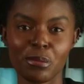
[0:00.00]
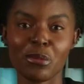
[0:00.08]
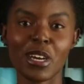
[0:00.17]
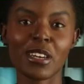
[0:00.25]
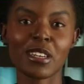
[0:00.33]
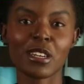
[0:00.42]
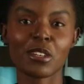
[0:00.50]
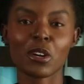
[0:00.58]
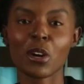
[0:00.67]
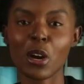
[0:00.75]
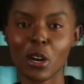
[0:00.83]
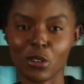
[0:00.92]
This is your
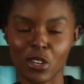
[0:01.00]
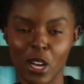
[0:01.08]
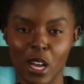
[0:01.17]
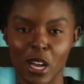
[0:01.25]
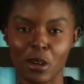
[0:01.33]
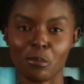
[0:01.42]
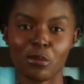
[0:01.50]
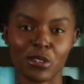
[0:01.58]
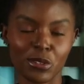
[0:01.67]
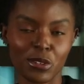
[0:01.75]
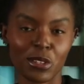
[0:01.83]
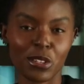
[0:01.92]
call to arms.
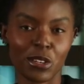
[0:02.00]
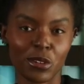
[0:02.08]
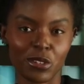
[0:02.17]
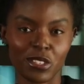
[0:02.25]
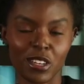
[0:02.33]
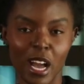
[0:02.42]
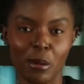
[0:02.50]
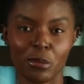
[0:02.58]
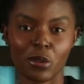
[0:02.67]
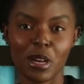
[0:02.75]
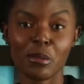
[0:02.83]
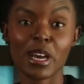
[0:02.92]
Stop
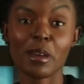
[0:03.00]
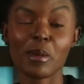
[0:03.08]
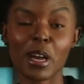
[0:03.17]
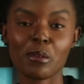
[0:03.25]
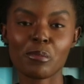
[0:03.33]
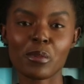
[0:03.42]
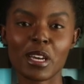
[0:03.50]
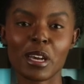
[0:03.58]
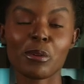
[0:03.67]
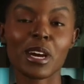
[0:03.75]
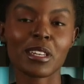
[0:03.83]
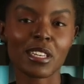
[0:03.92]
dreaming about
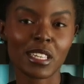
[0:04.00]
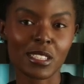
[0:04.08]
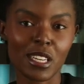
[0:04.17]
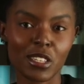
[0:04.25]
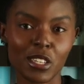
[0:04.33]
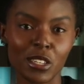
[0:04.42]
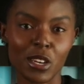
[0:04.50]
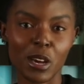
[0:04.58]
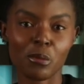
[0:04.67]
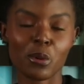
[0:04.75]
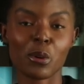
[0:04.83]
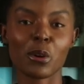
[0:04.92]
freedom that's conditioned on
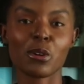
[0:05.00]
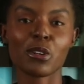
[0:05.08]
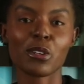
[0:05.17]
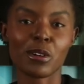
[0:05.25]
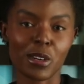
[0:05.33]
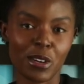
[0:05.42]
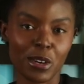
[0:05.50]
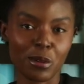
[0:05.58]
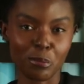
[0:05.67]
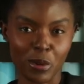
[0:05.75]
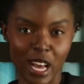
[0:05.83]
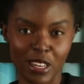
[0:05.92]
rules.
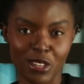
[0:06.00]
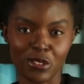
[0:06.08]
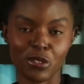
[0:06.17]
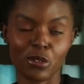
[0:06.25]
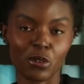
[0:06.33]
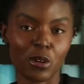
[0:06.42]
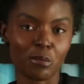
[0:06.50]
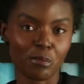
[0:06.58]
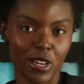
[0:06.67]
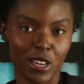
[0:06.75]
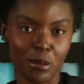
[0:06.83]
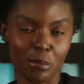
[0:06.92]
Practice true
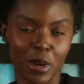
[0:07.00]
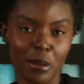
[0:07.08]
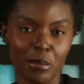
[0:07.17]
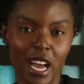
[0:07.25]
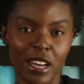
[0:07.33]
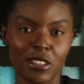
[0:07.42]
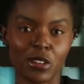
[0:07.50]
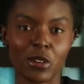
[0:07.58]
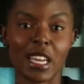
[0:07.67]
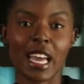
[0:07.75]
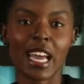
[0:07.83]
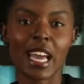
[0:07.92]
freedom by
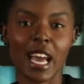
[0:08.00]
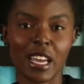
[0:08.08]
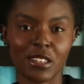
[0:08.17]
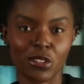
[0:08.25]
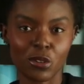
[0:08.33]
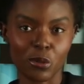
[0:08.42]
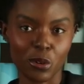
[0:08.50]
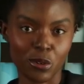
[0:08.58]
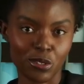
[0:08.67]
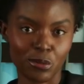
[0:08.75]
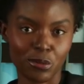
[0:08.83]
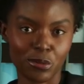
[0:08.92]
mastering AI's tools.